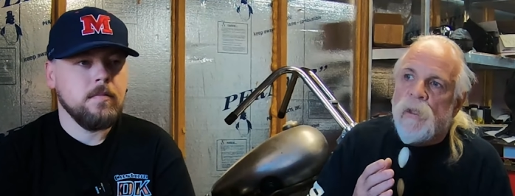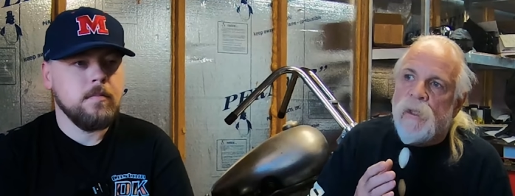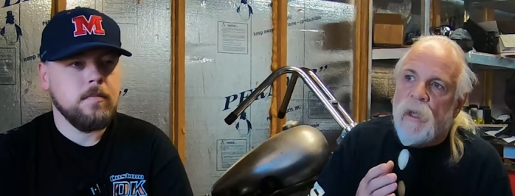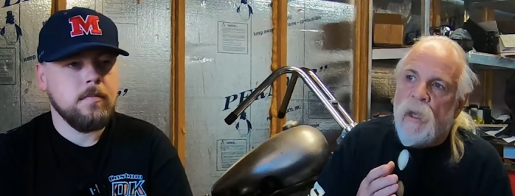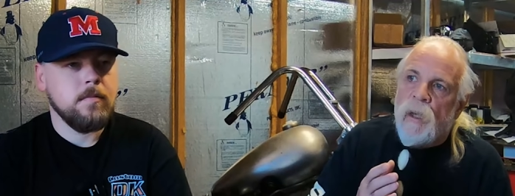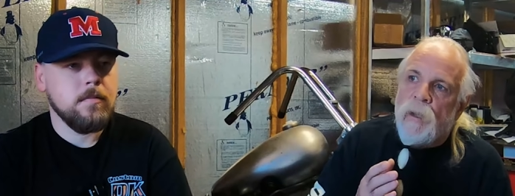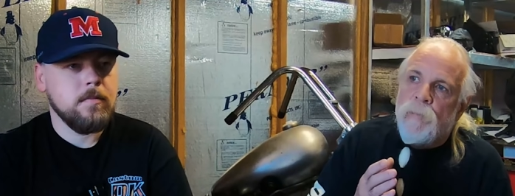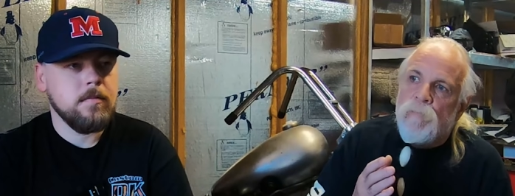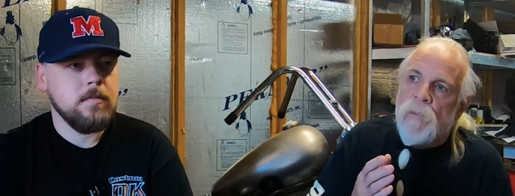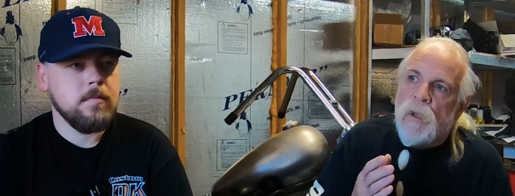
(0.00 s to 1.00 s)
Speaker 1: to see
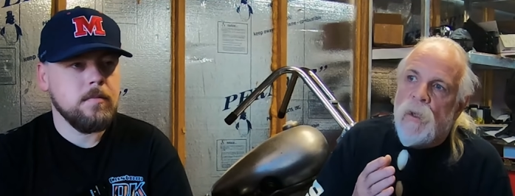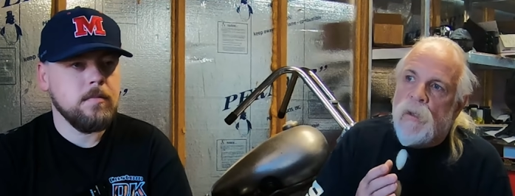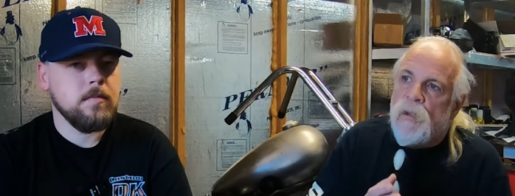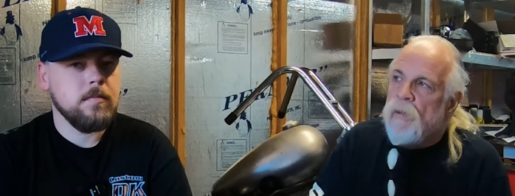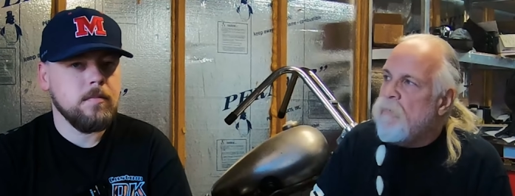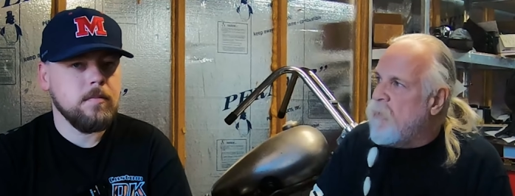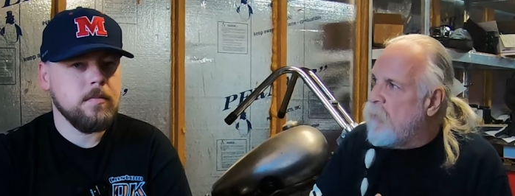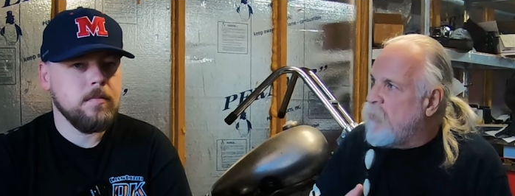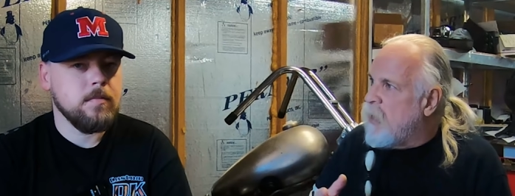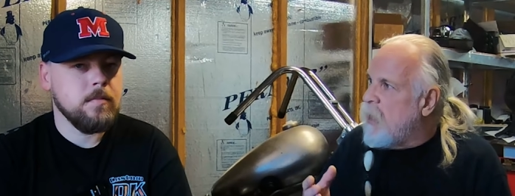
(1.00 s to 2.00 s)

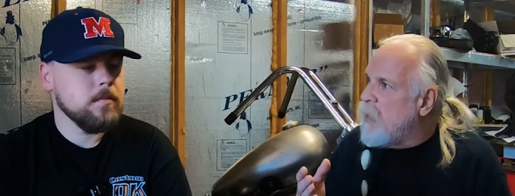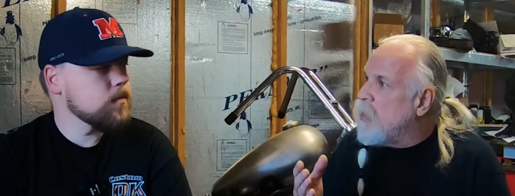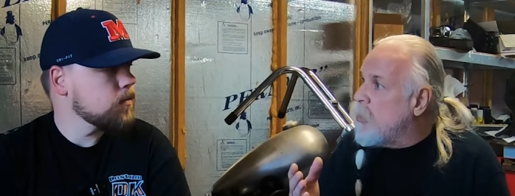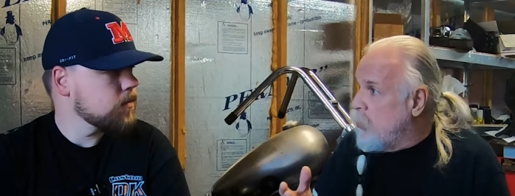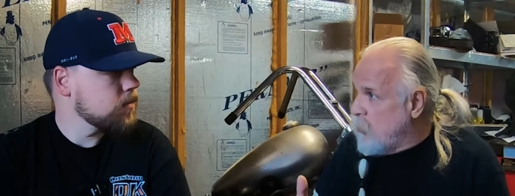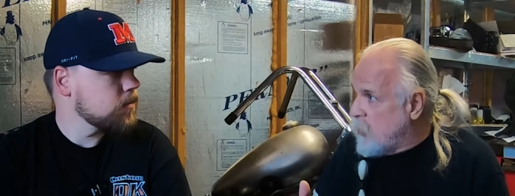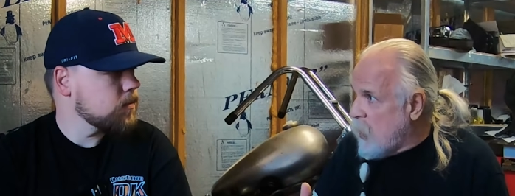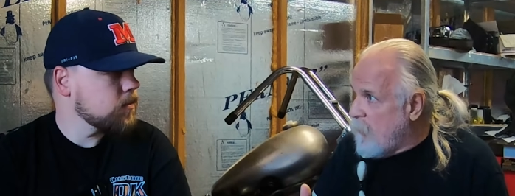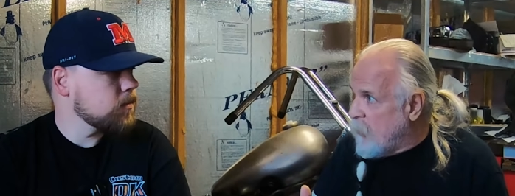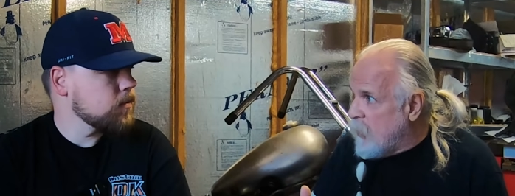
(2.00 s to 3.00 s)
250 to
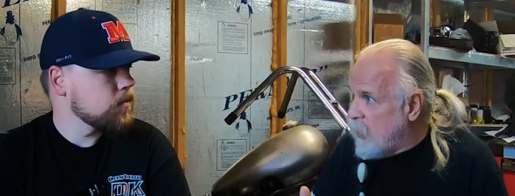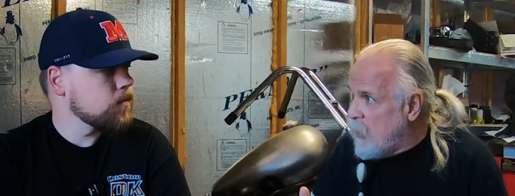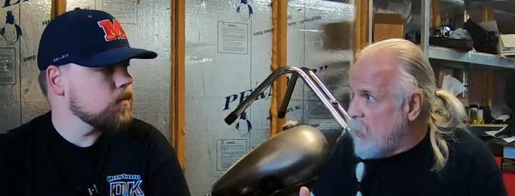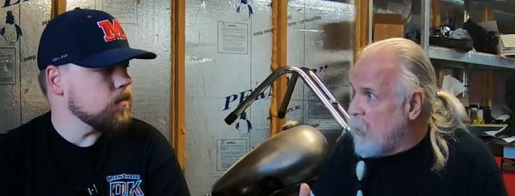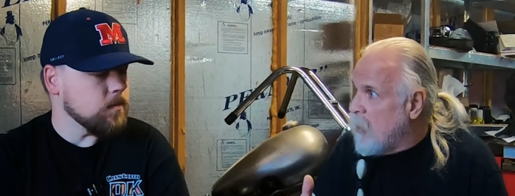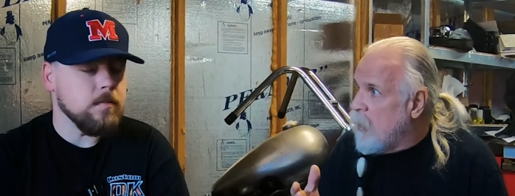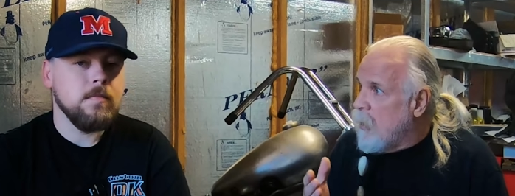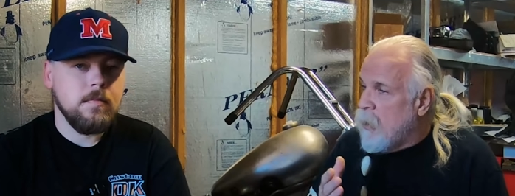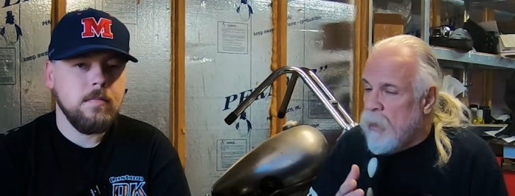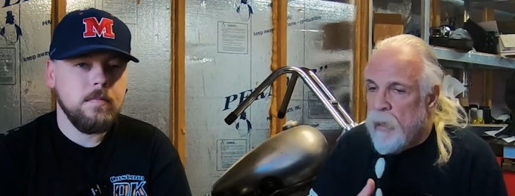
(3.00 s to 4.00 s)
270
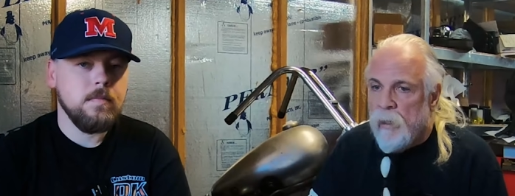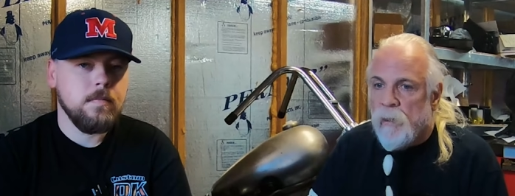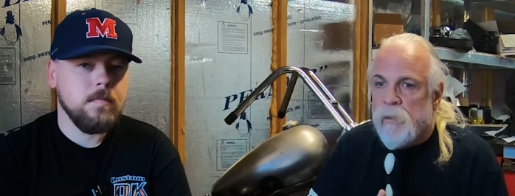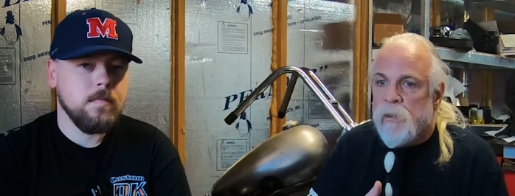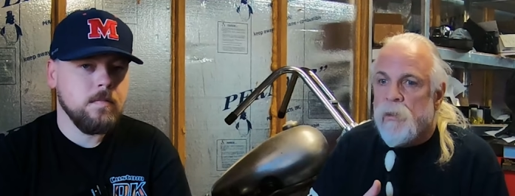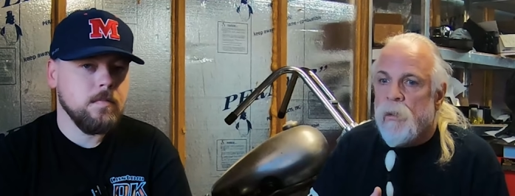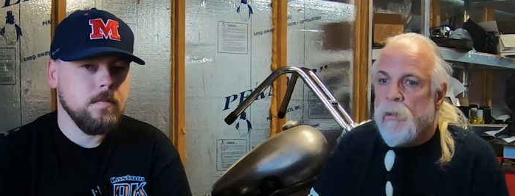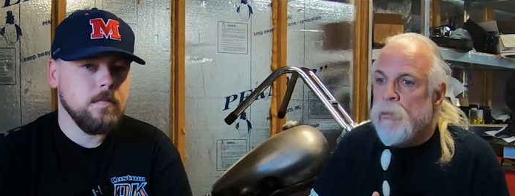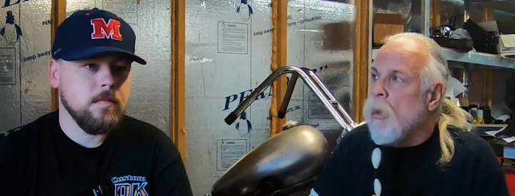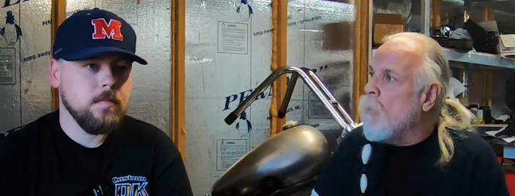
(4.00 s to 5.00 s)
is
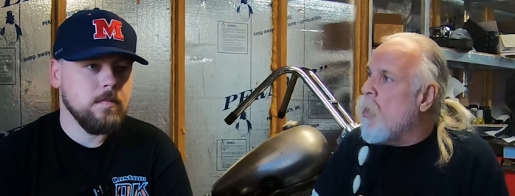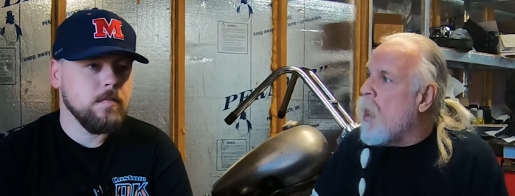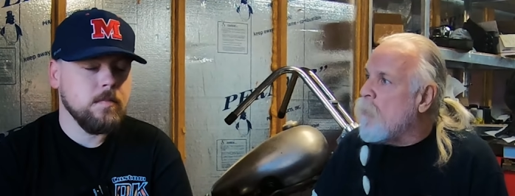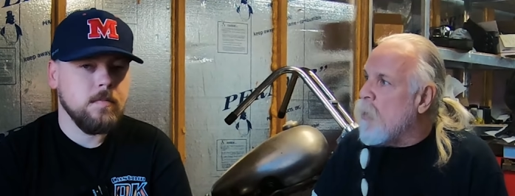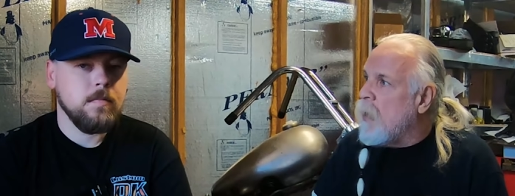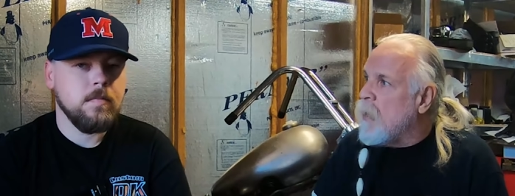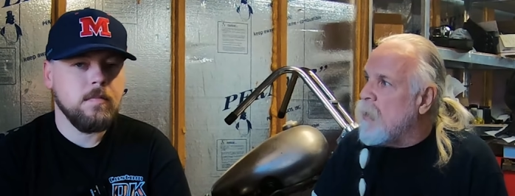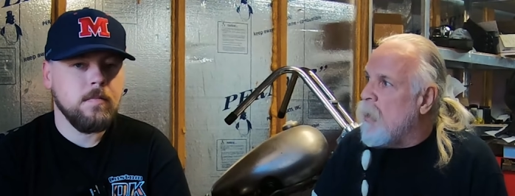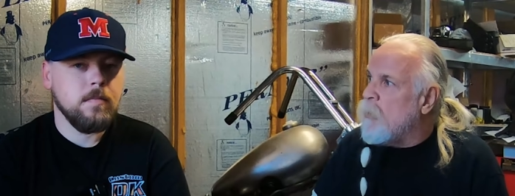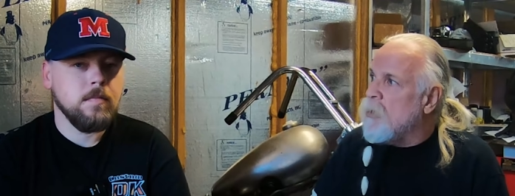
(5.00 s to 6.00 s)
the normal operating
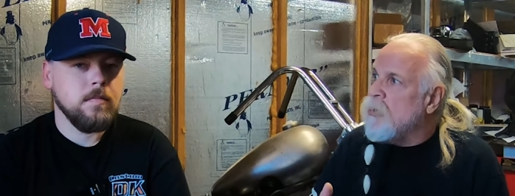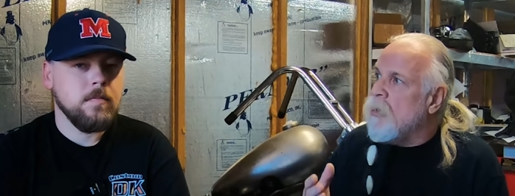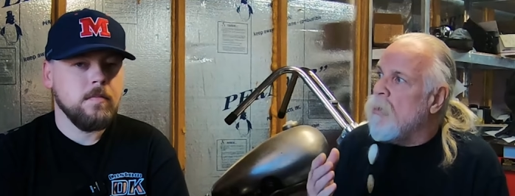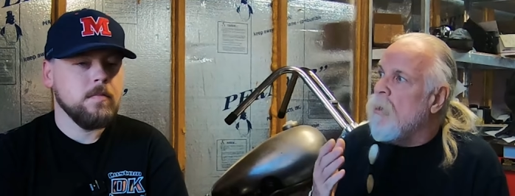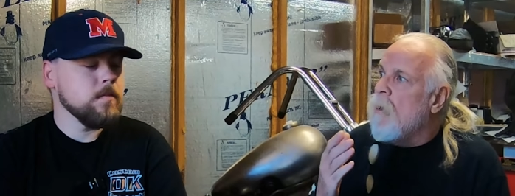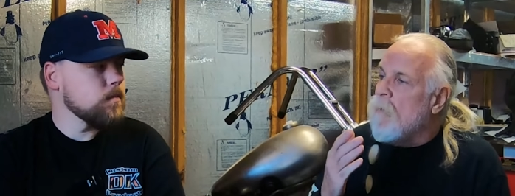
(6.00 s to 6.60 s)
temperature